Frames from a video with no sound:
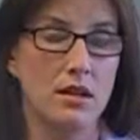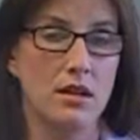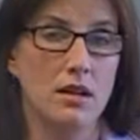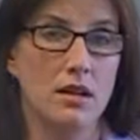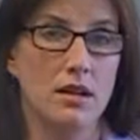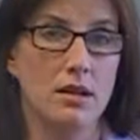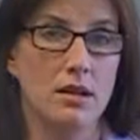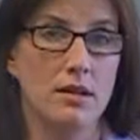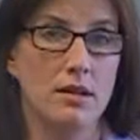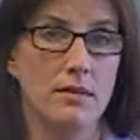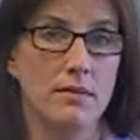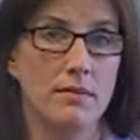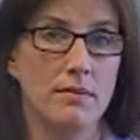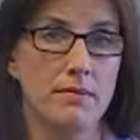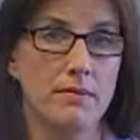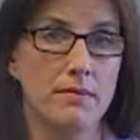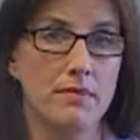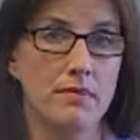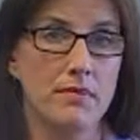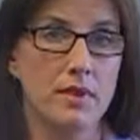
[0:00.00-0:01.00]

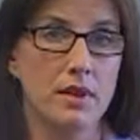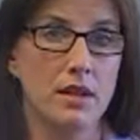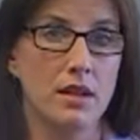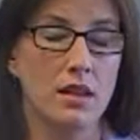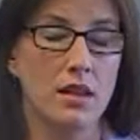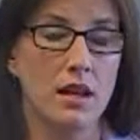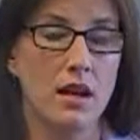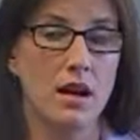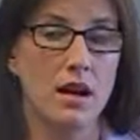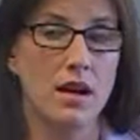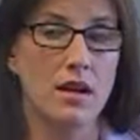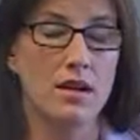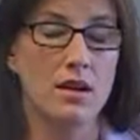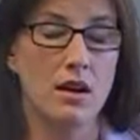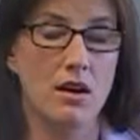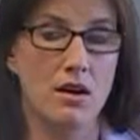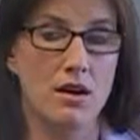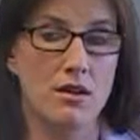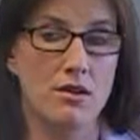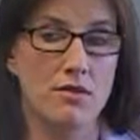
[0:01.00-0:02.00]
a lot
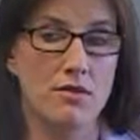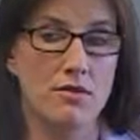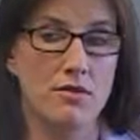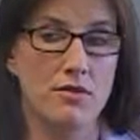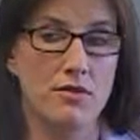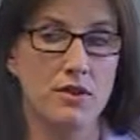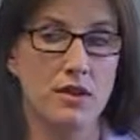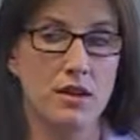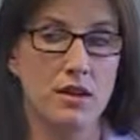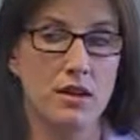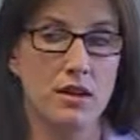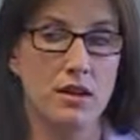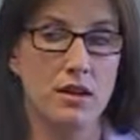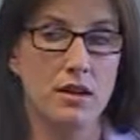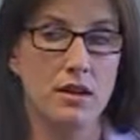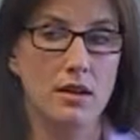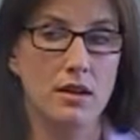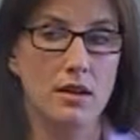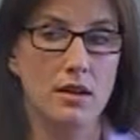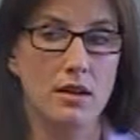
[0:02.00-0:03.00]
of
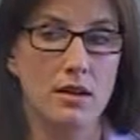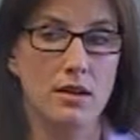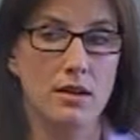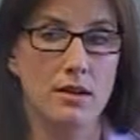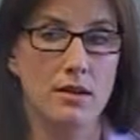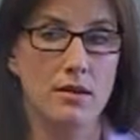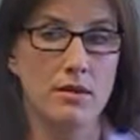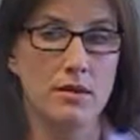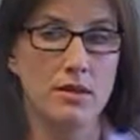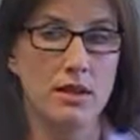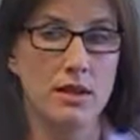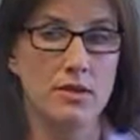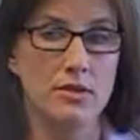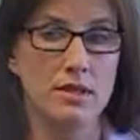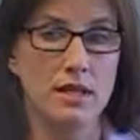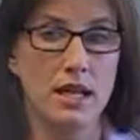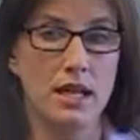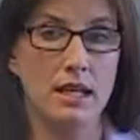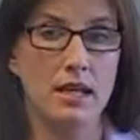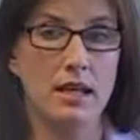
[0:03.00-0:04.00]

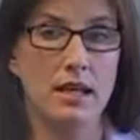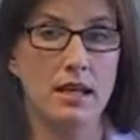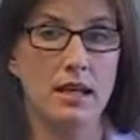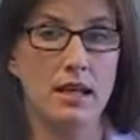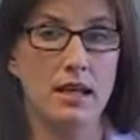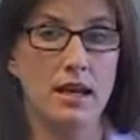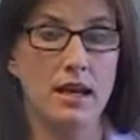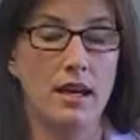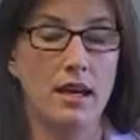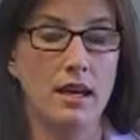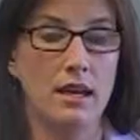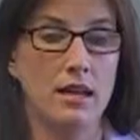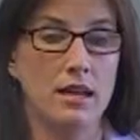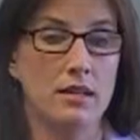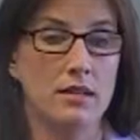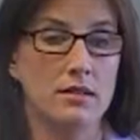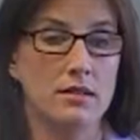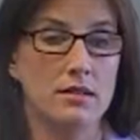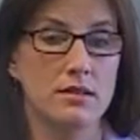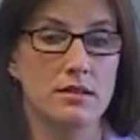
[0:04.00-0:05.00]
note-taking,
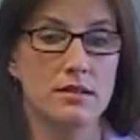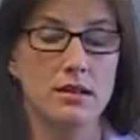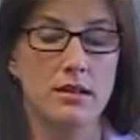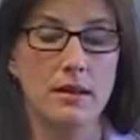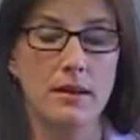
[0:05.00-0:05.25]
and